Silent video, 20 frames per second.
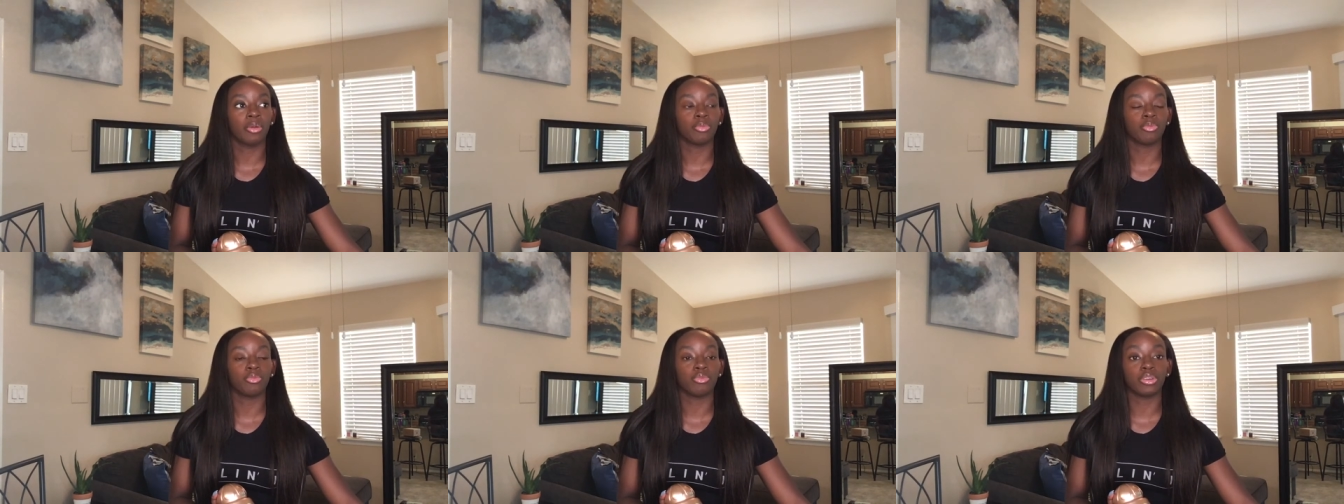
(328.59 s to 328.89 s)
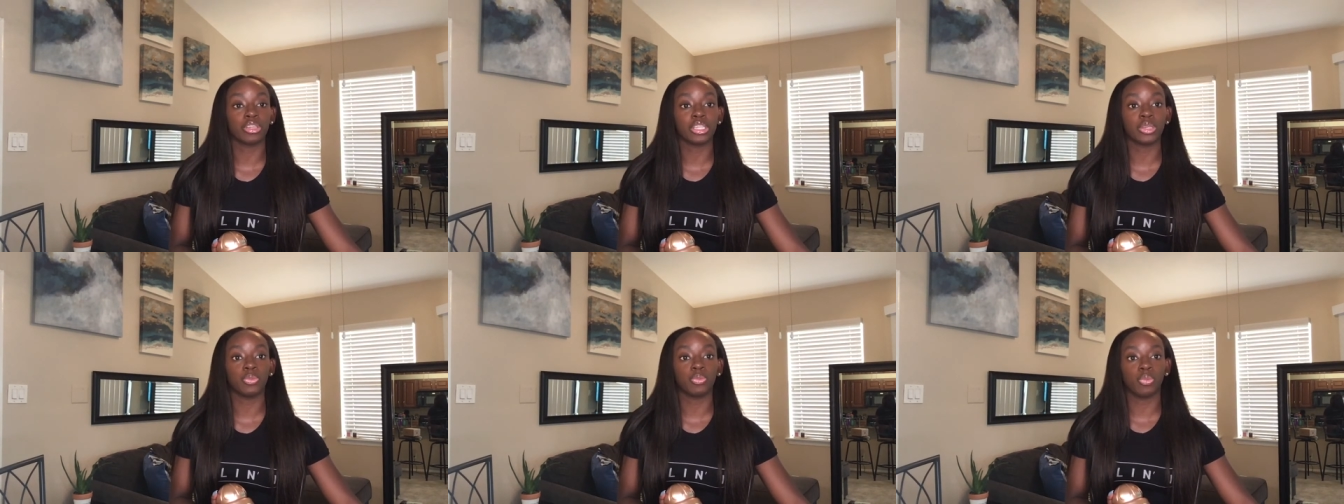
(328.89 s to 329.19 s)

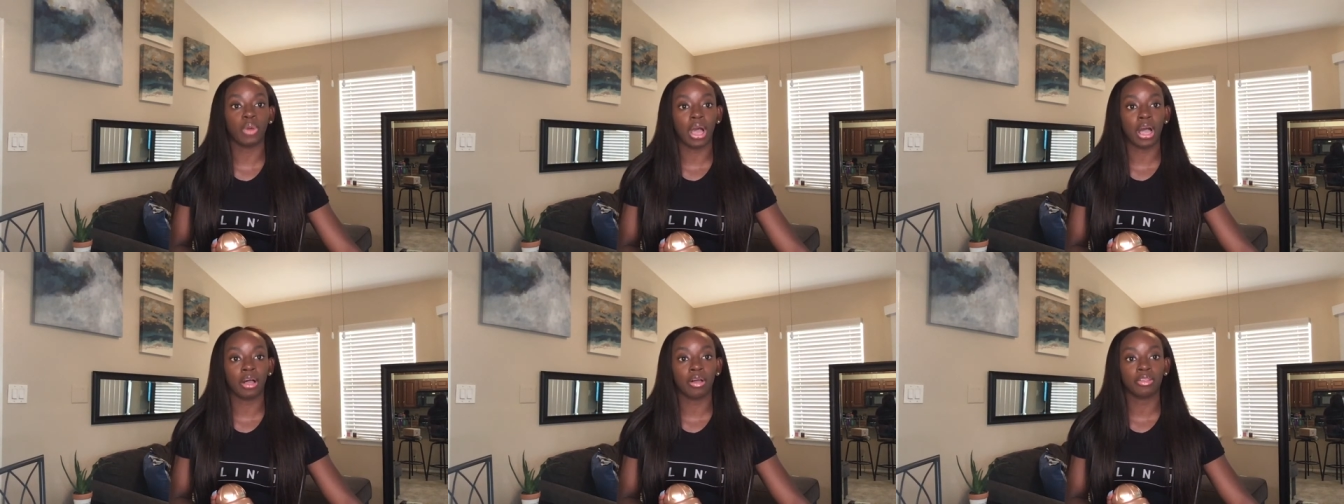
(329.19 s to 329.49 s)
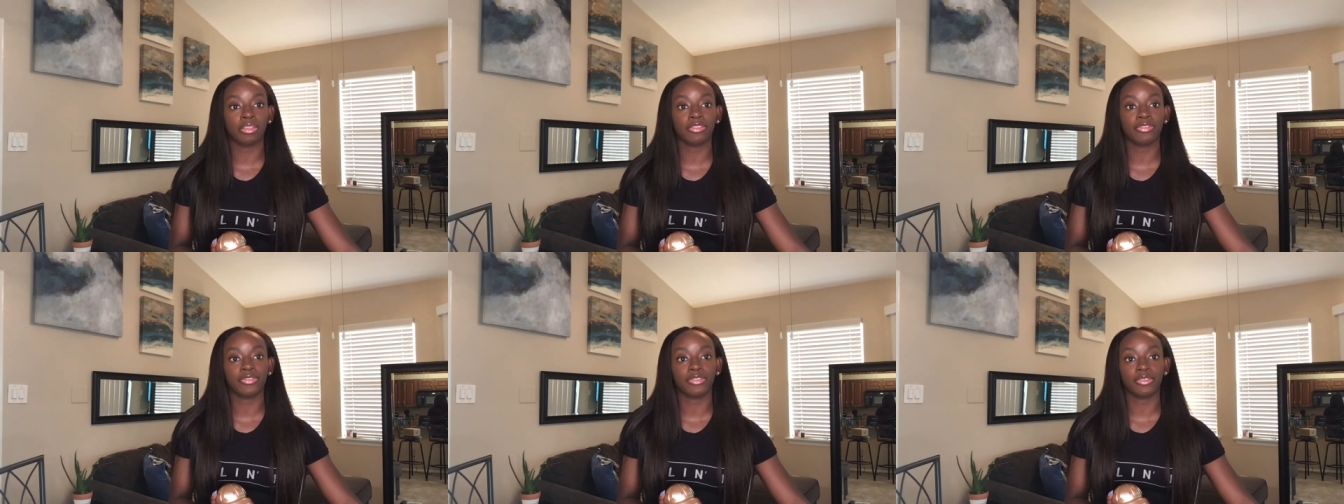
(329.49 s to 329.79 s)
really well
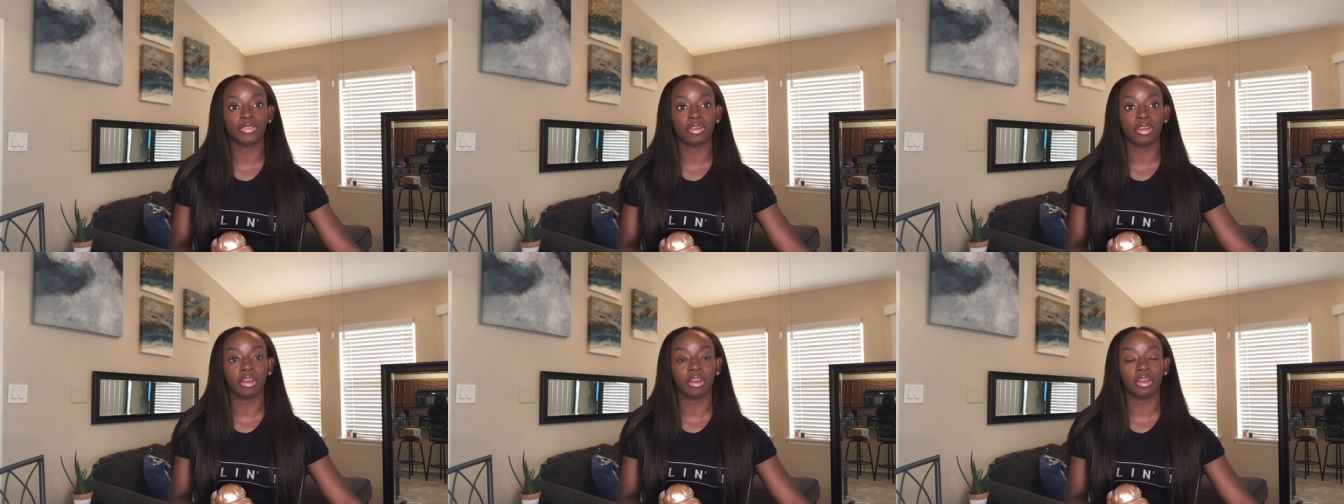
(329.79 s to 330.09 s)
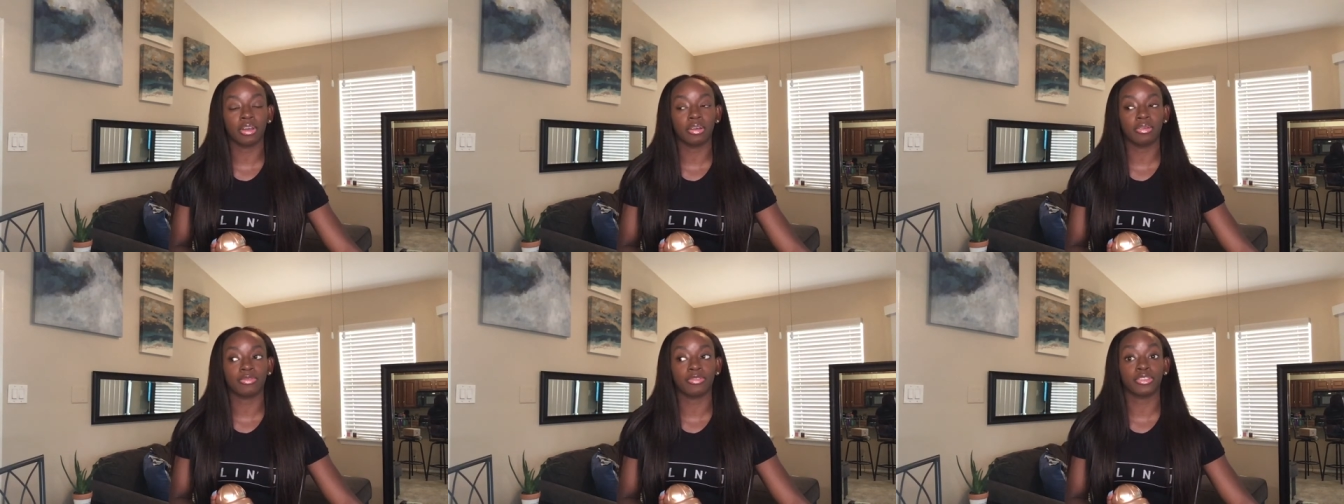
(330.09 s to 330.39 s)

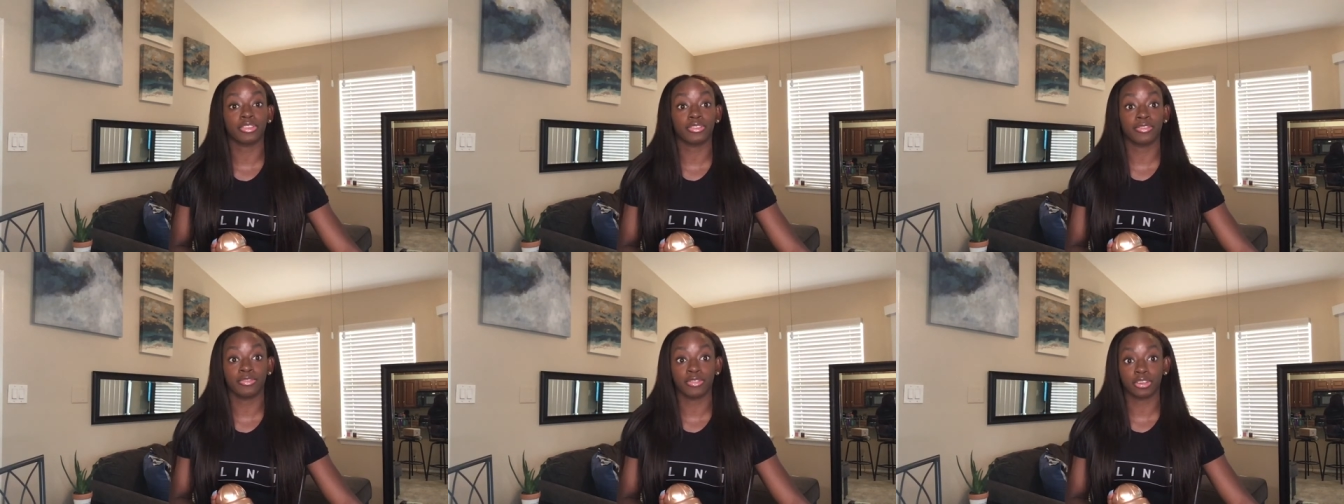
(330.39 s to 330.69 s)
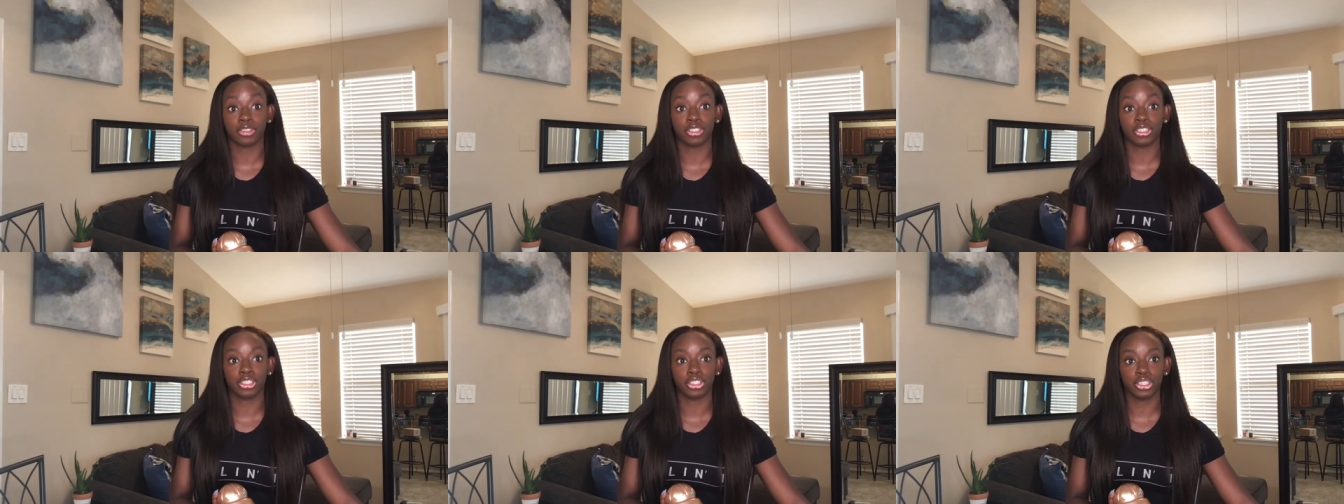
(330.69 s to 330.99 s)
for the
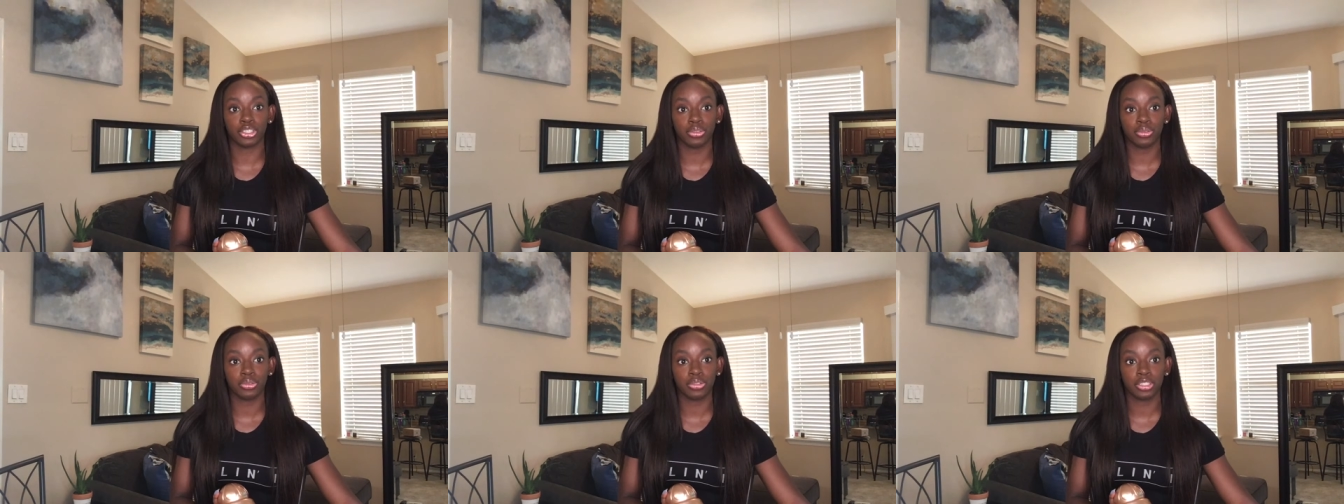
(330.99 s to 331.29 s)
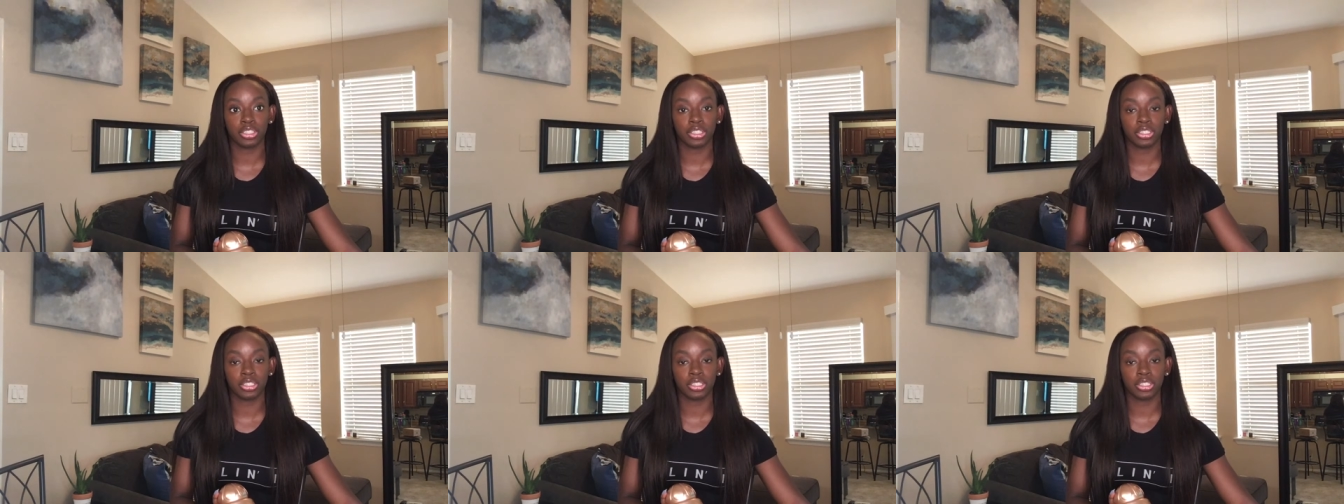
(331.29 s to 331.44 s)
first use.